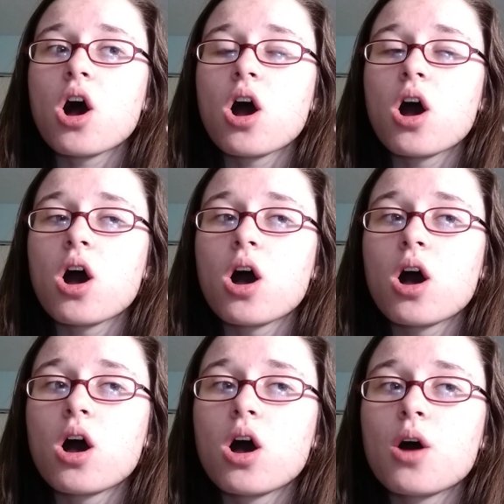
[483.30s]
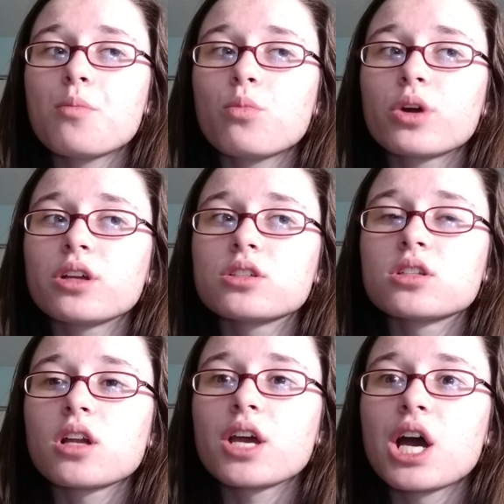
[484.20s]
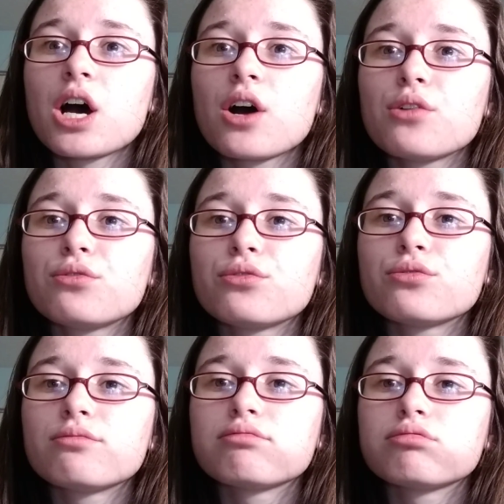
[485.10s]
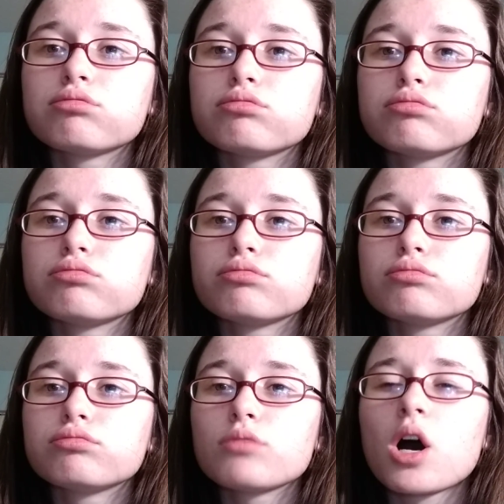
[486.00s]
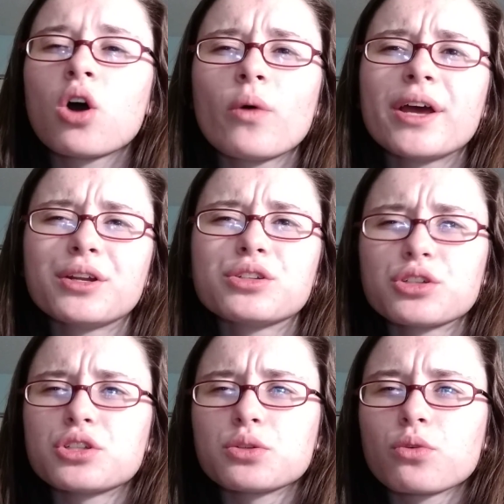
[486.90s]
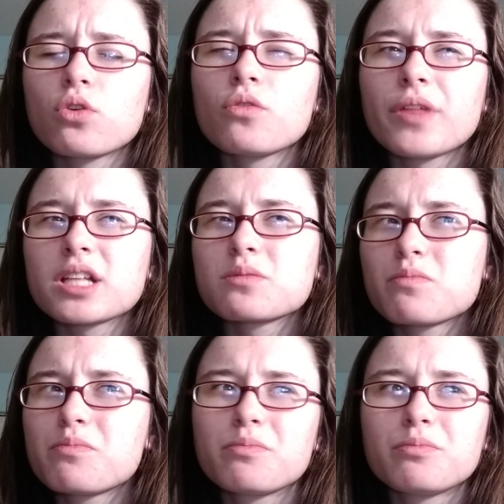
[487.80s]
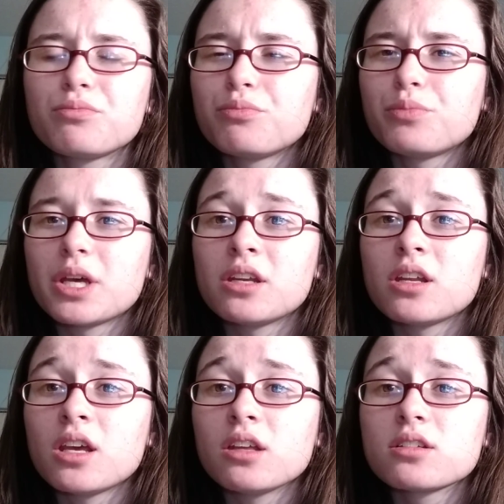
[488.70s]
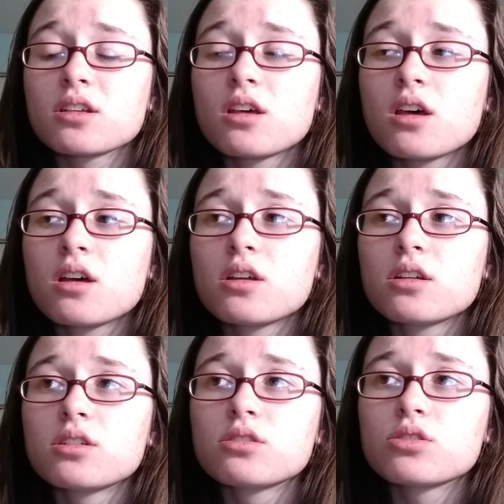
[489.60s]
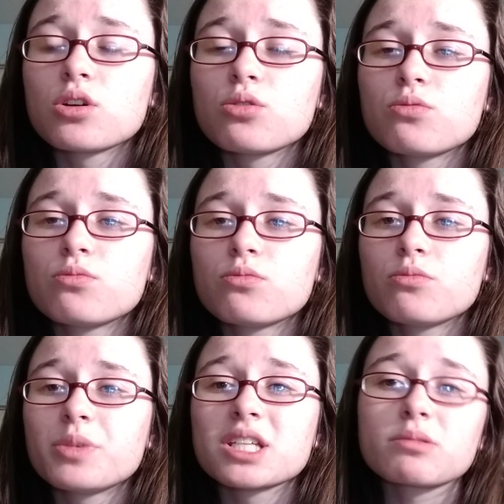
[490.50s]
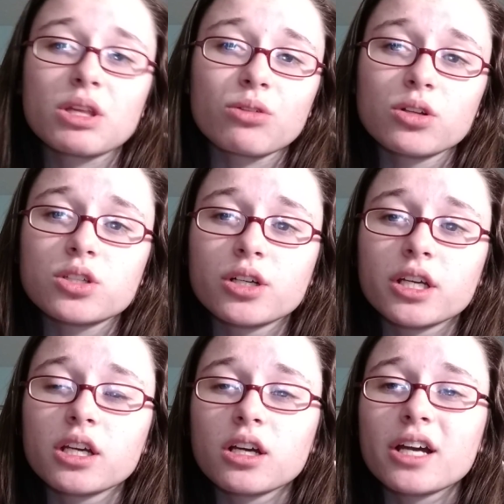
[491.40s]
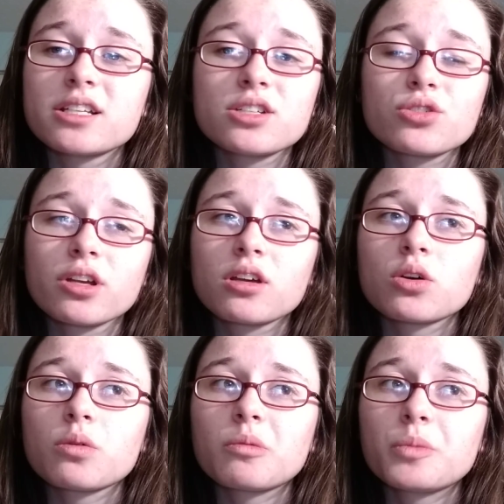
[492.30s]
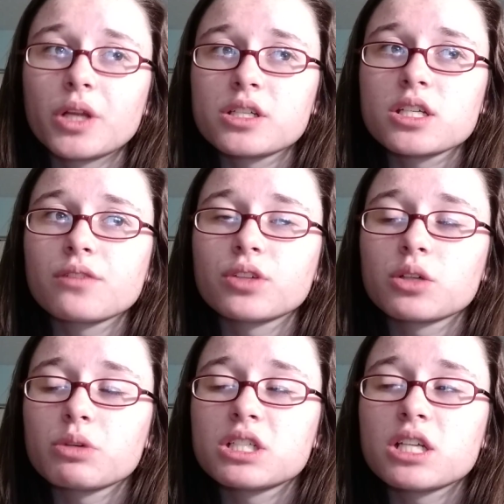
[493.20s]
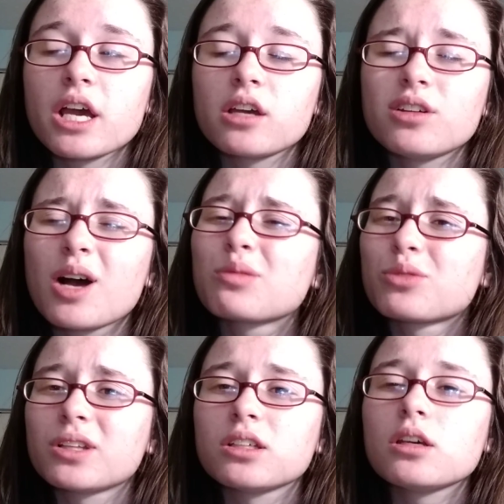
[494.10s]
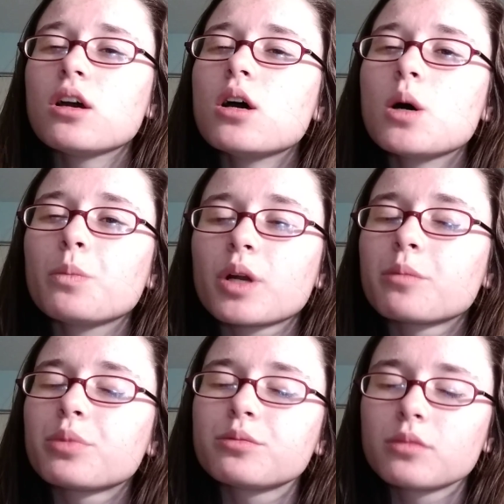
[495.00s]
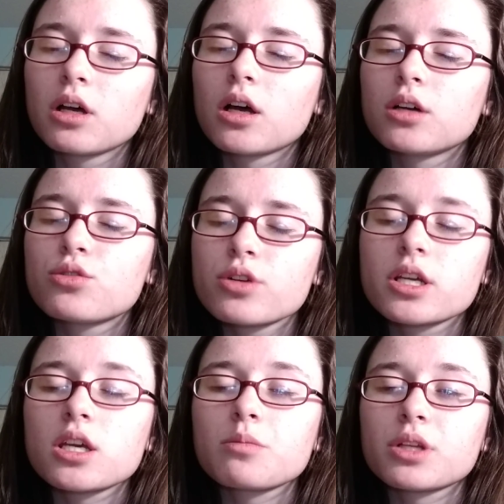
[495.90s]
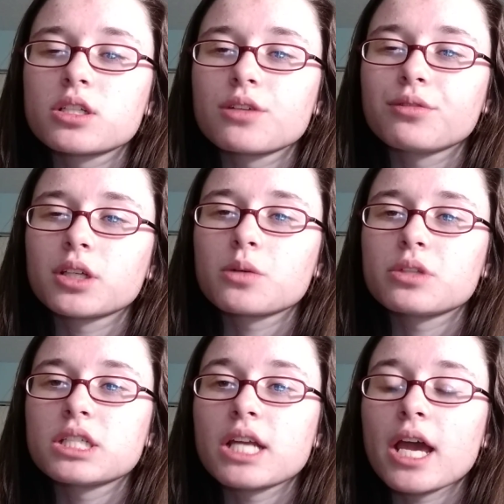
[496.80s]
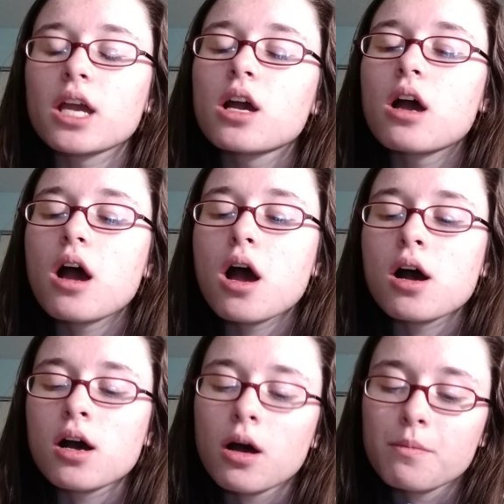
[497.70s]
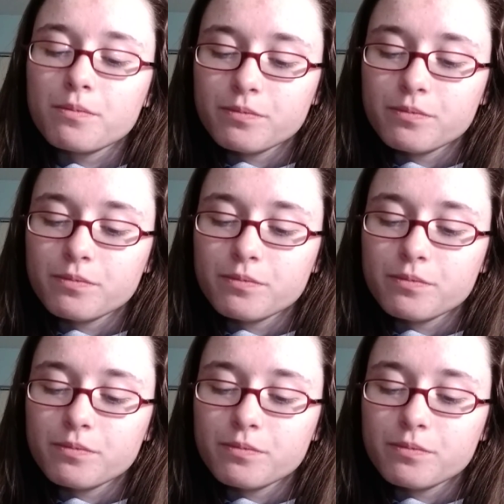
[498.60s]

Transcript: Um, what else did I have? Oh, and a Tootsie Roll. That's been it. So, because my throat's hurting. I did drink plenty of liquid today. Not really, but I'm uh, drinking plenty of liquid today. Um,